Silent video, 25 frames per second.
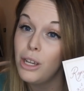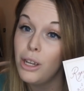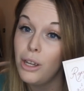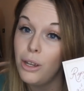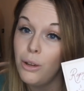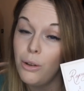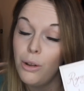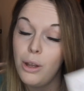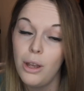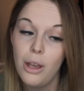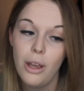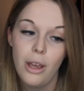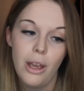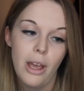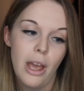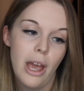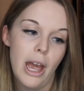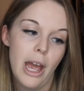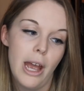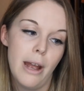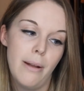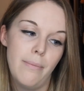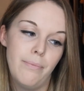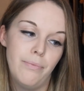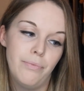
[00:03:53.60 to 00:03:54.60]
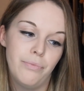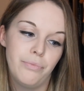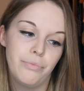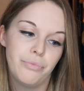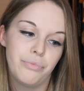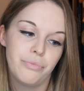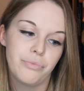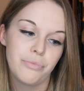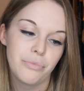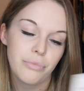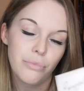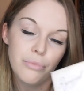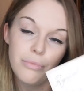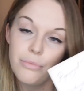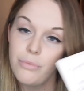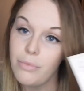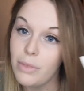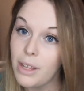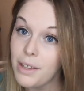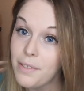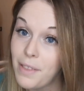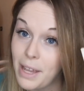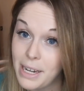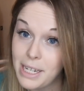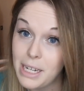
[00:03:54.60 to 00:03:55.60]
you.
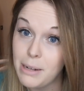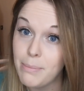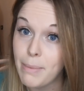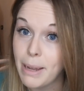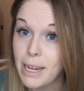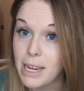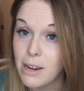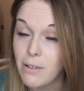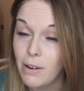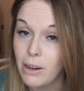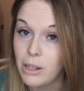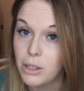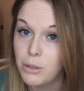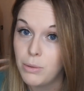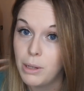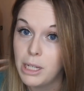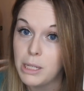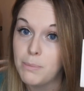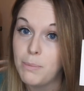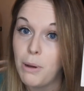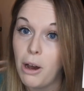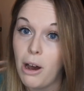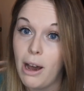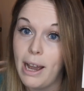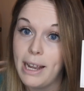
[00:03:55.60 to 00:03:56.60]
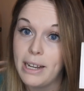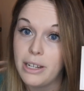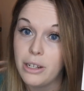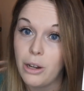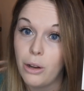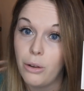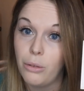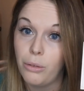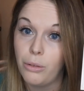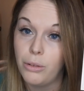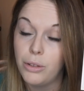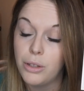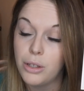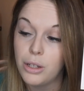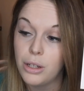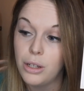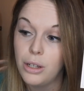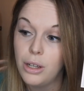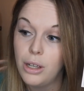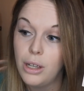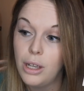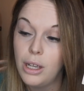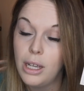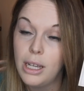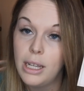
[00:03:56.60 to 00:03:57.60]
They did make it around to us, but I don't
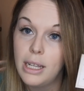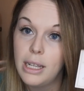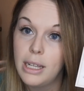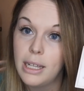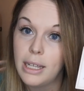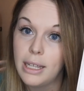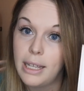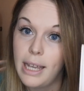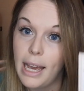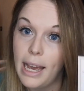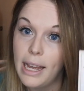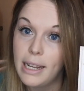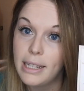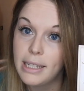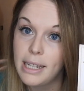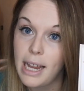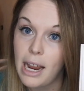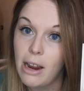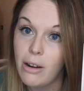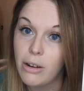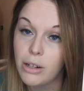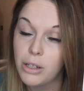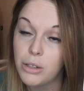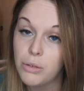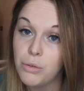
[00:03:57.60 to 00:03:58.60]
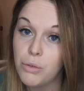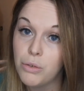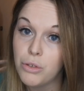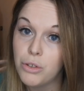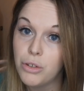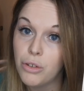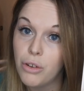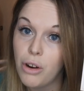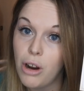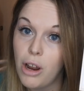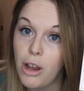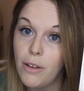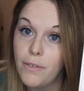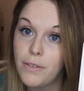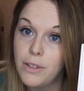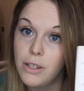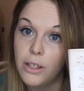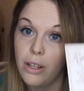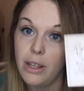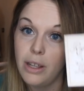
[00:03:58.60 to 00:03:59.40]
get character autographs,